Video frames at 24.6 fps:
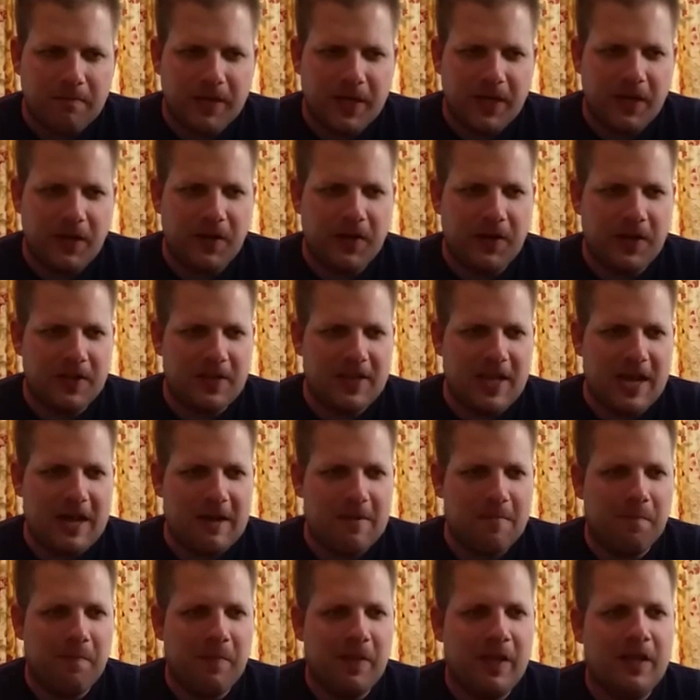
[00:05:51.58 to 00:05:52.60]
You know, you get
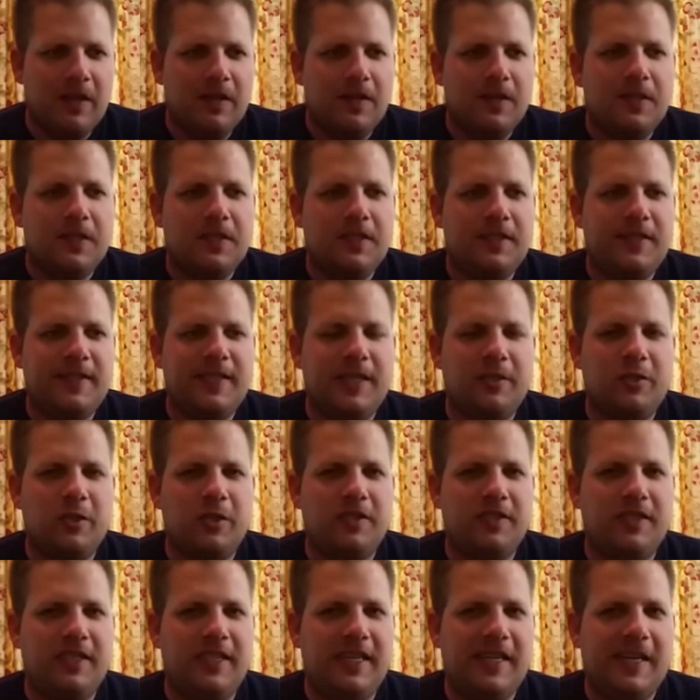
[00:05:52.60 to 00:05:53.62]
that
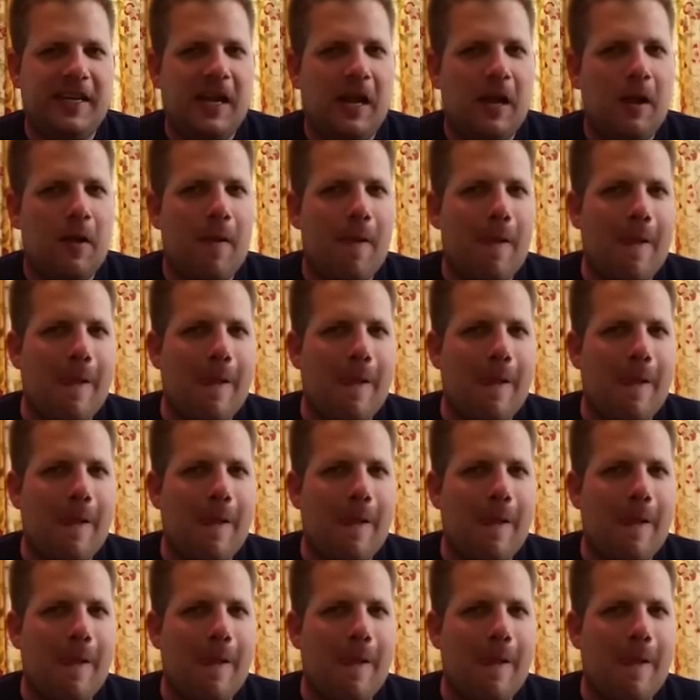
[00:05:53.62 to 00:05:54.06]
citrusy